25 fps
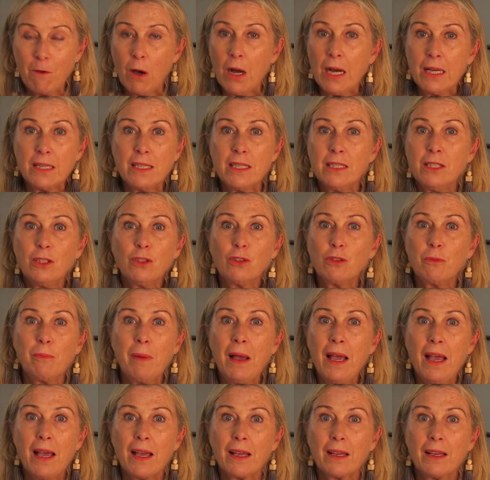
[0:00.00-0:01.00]
I didn't look
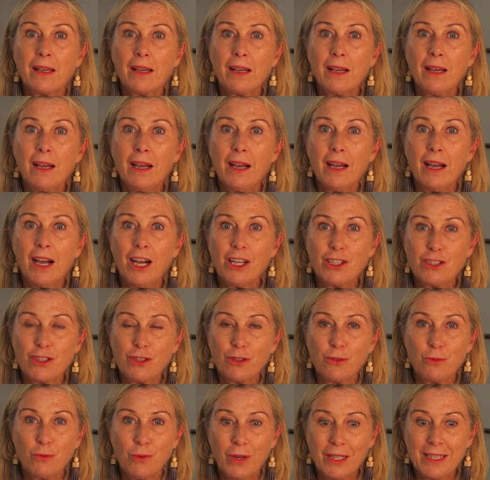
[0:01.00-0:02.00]
back. I
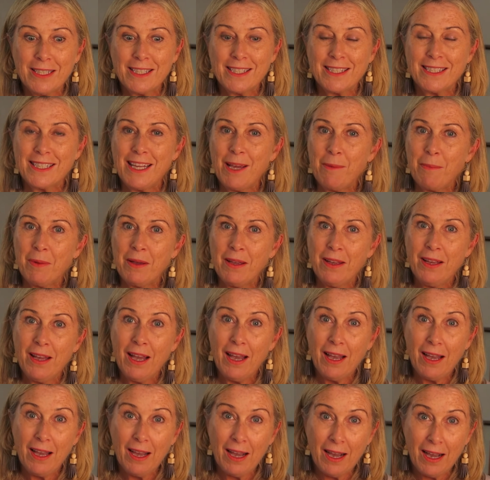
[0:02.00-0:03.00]
took one step
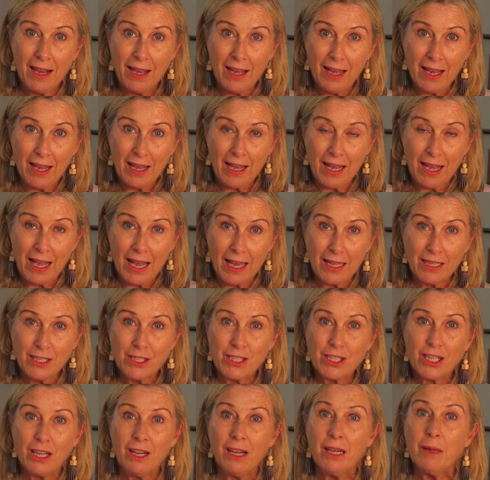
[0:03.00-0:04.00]
at a
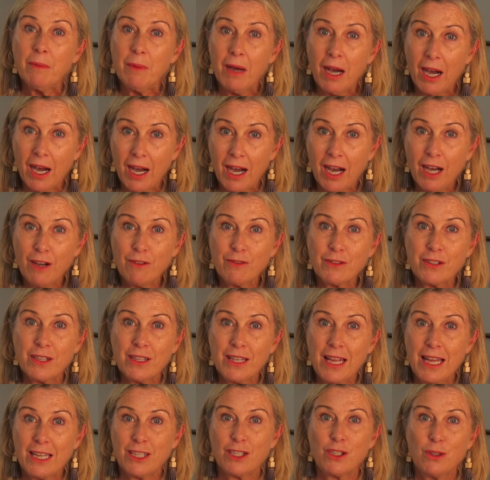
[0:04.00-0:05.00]
time after
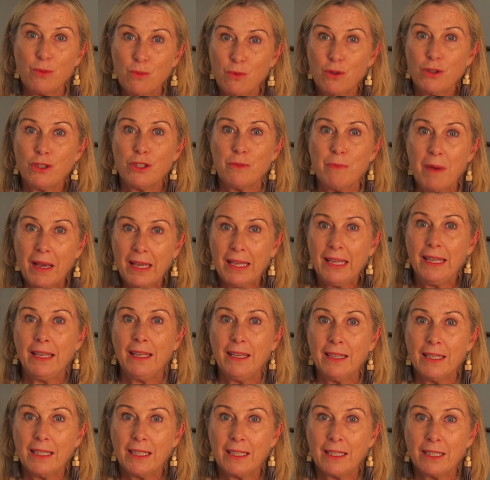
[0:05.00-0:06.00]
that towards my
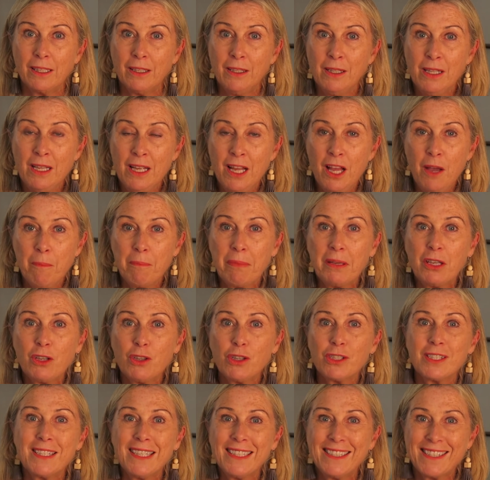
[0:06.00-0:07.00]
healing,
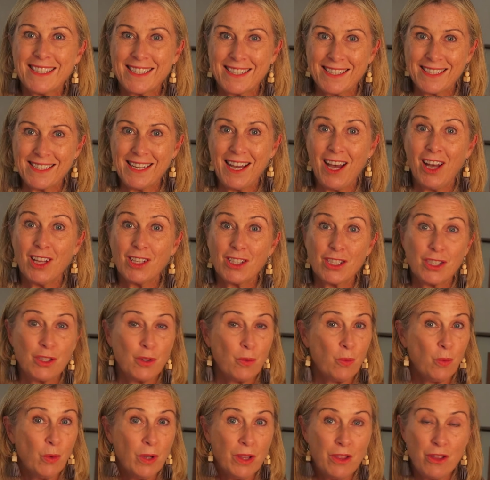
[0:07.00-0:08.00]
because it starts
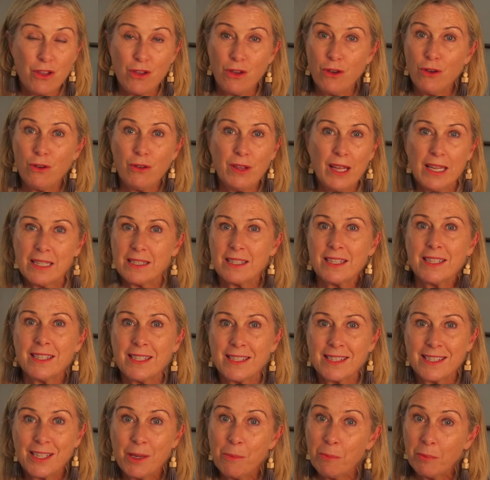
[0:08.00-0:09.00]
with you. That's as
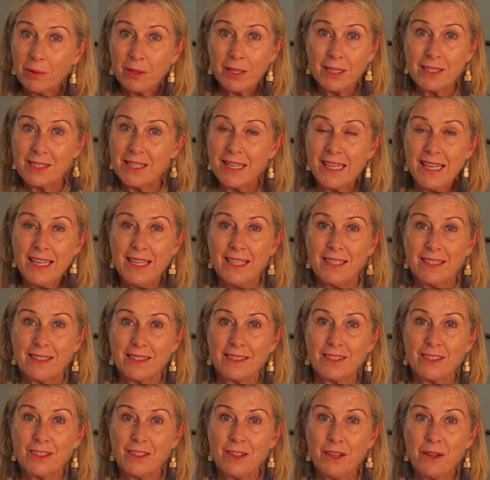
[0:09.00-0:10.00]
simple as it
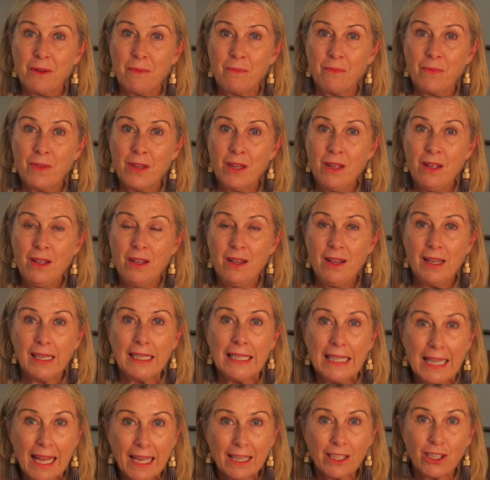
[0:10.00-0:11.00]
is.
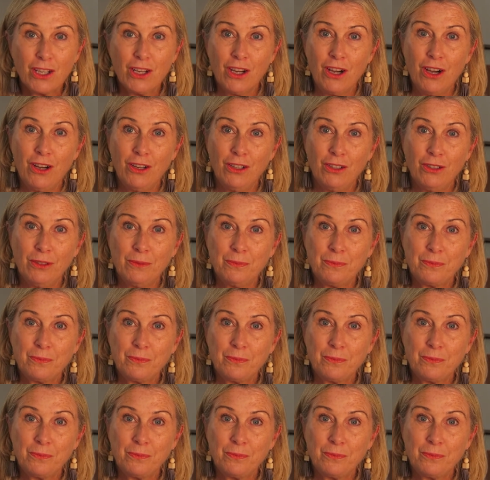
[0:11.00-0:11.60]
Let go.